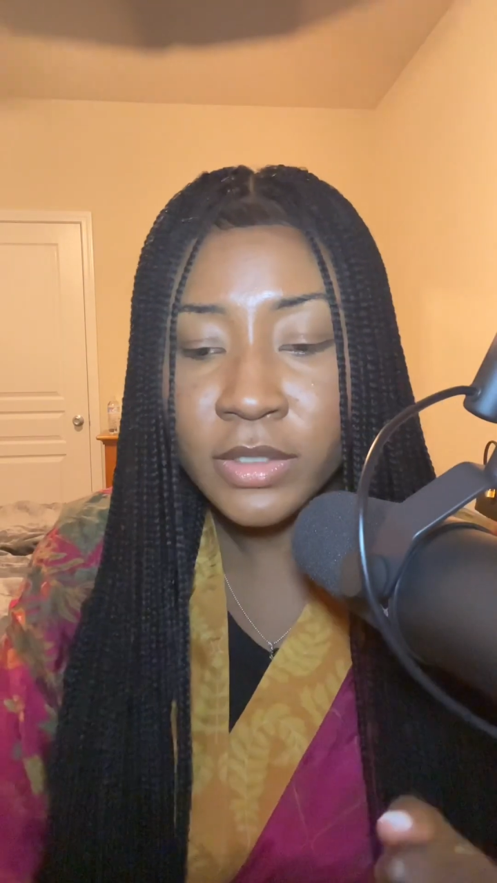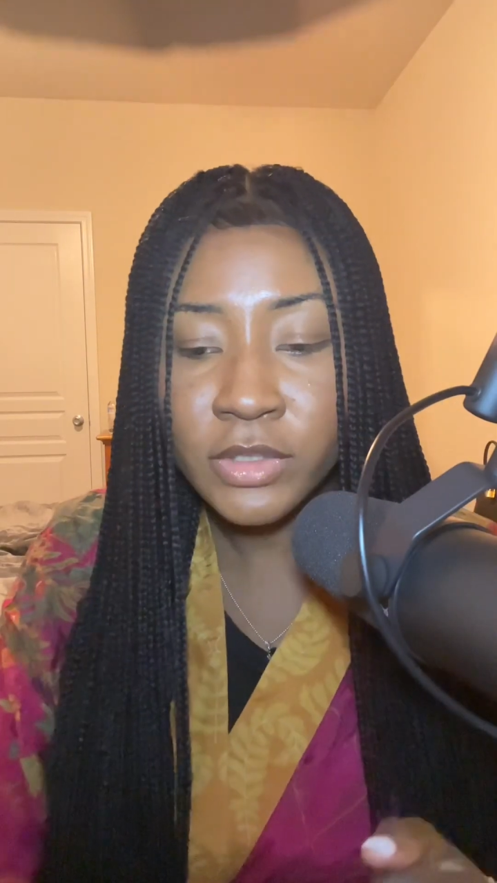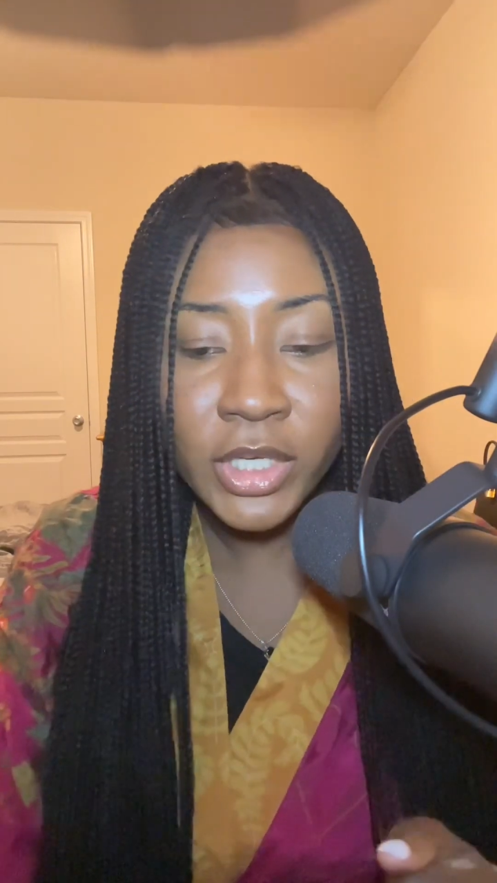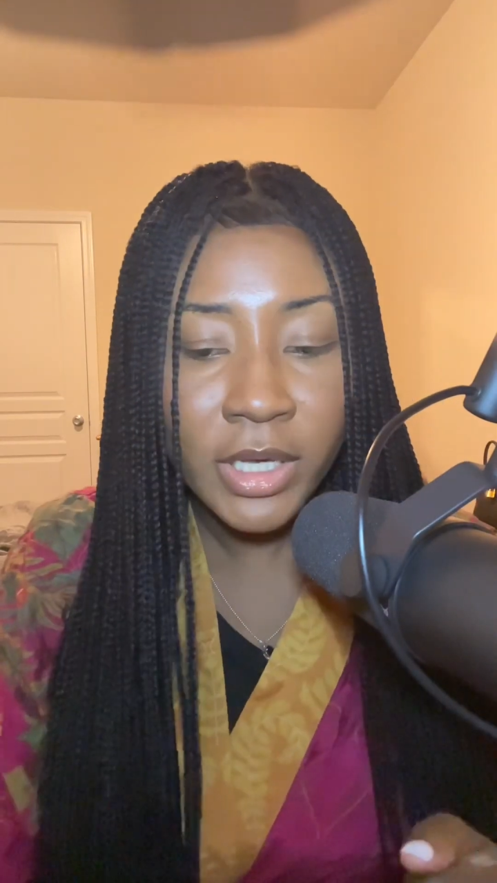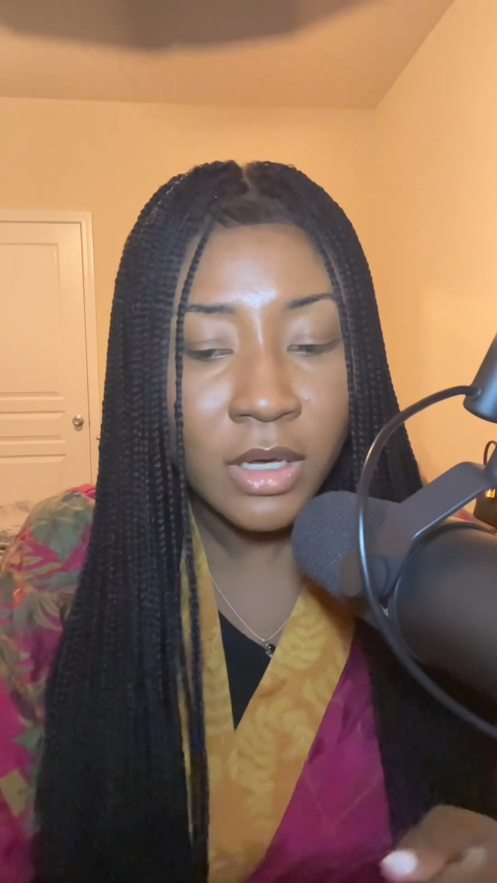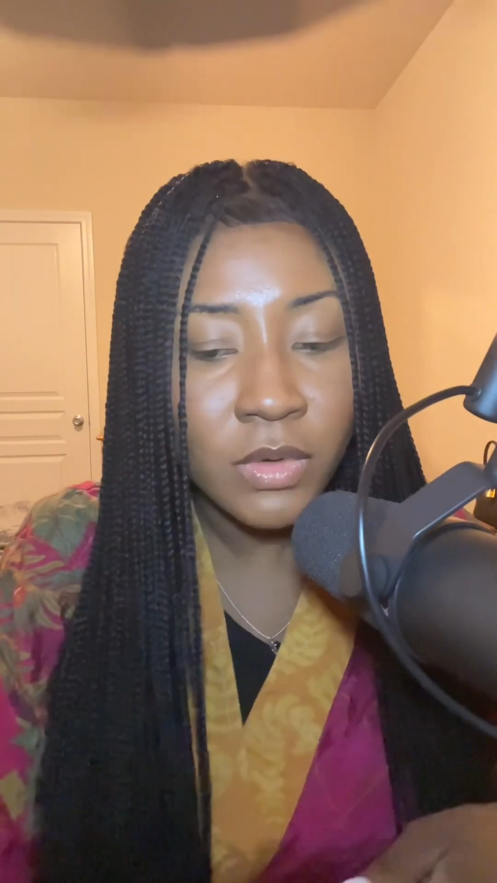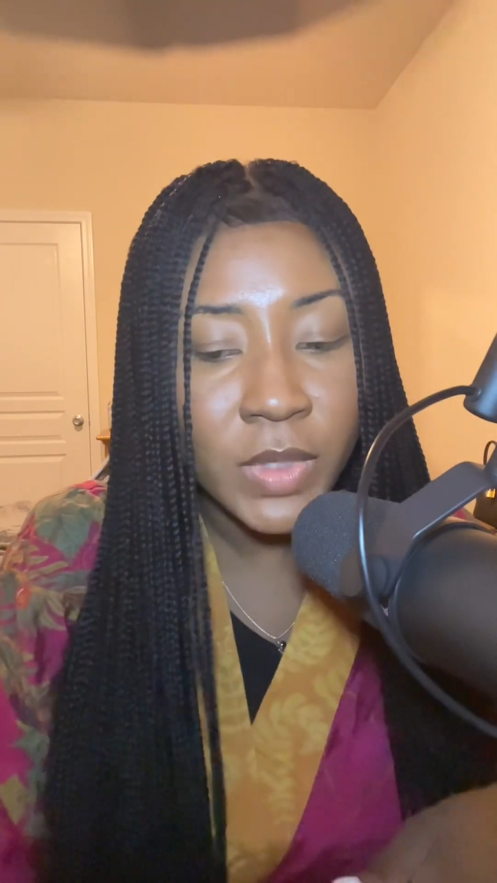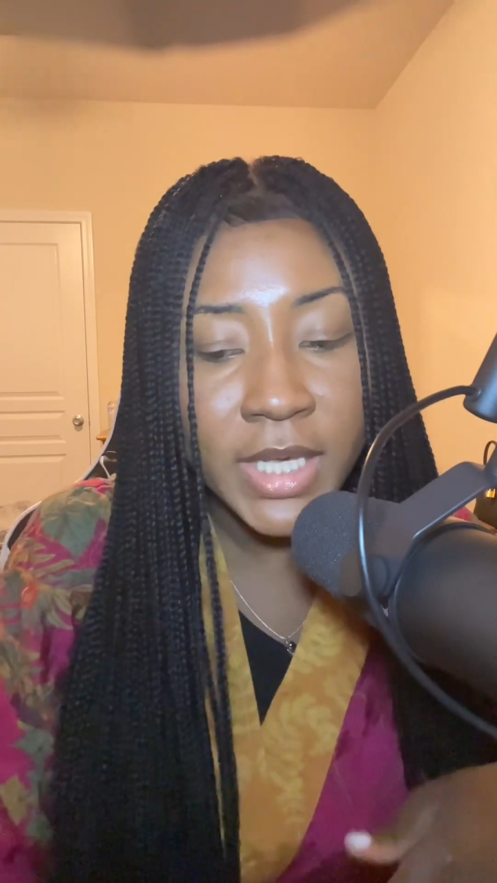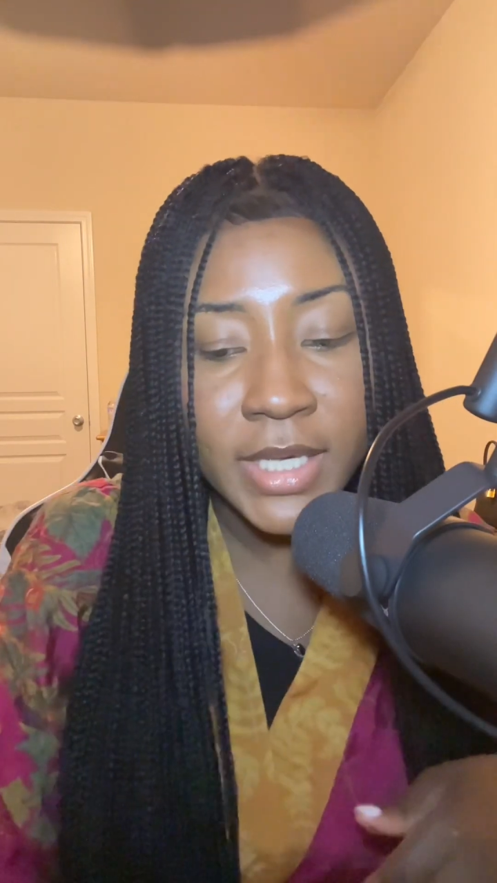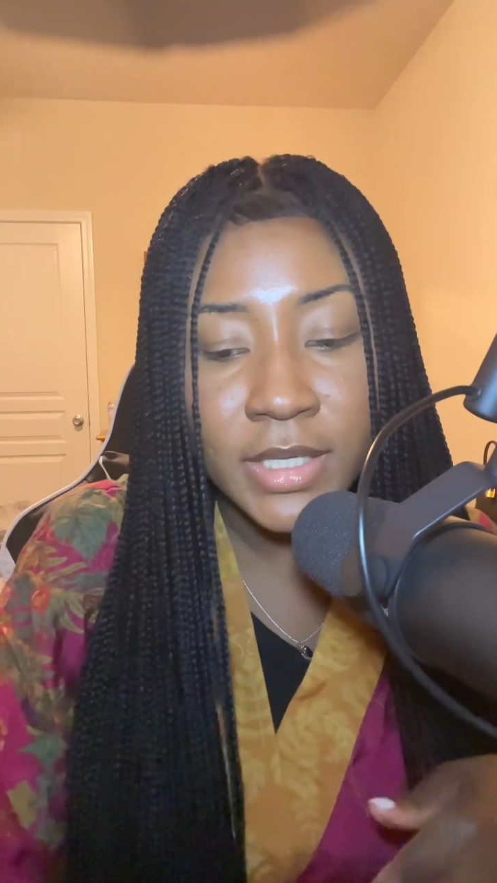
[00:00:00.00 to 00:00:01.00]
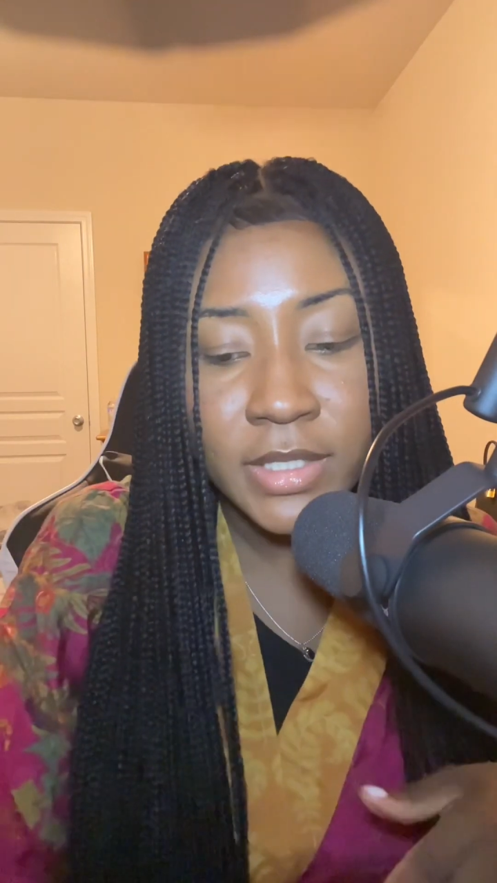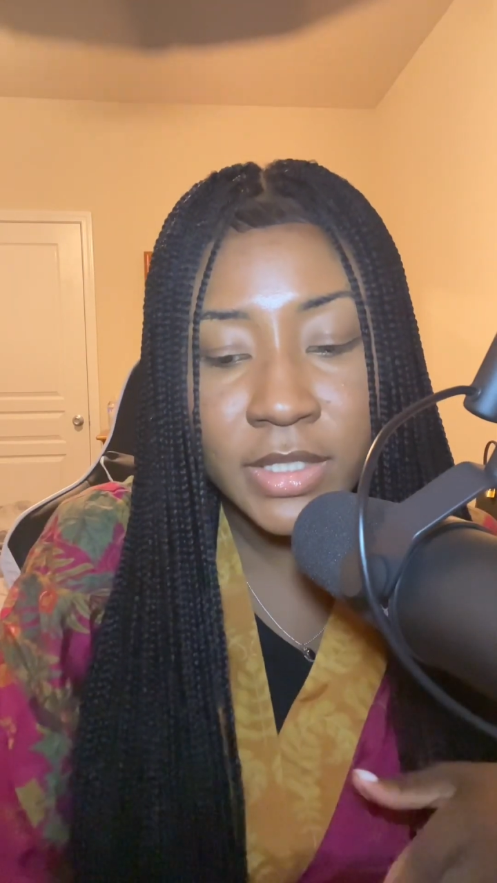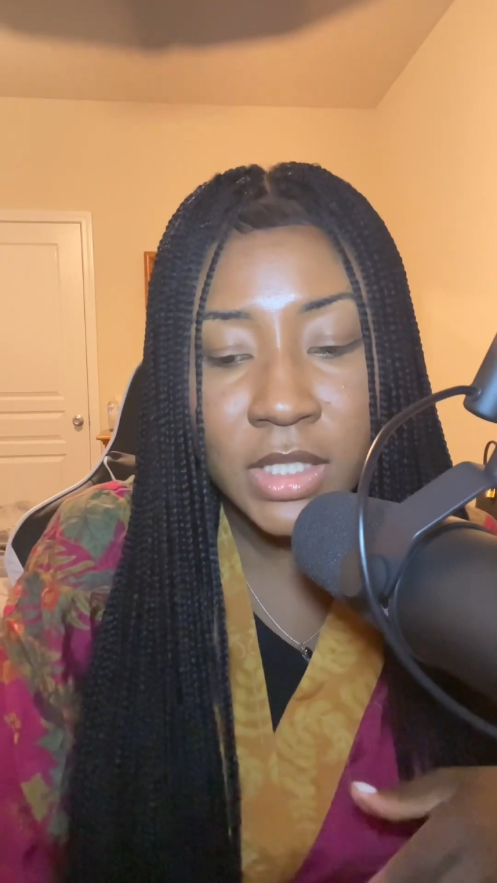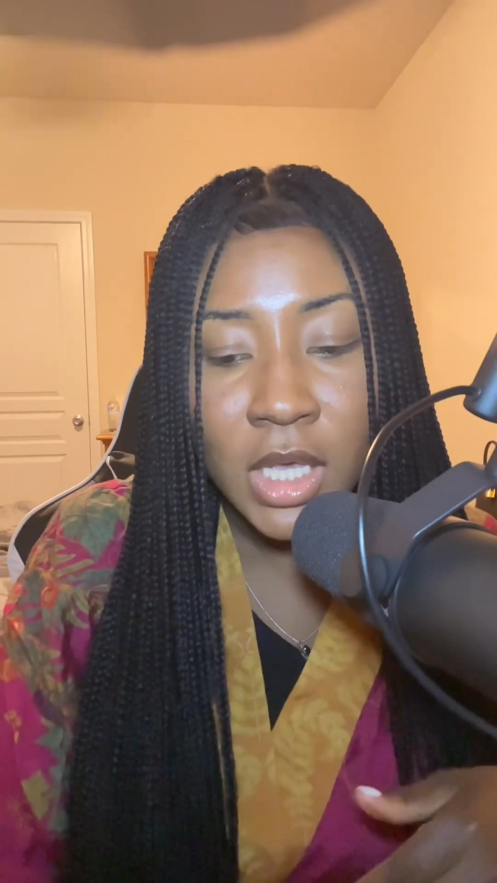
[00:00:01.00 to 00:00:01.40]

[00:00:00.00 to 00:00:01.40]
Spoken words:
check out is